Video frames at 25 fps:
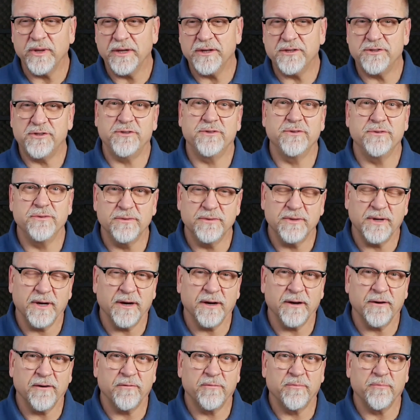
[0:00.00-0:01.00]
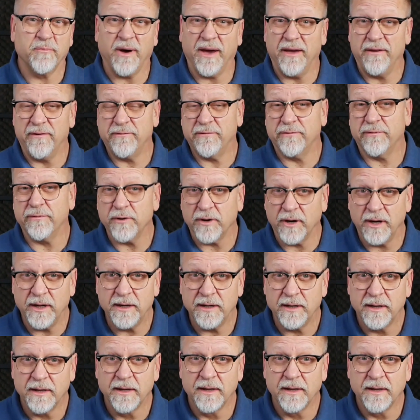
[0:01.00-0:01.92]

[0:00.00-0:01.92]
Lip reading: issue of my foot,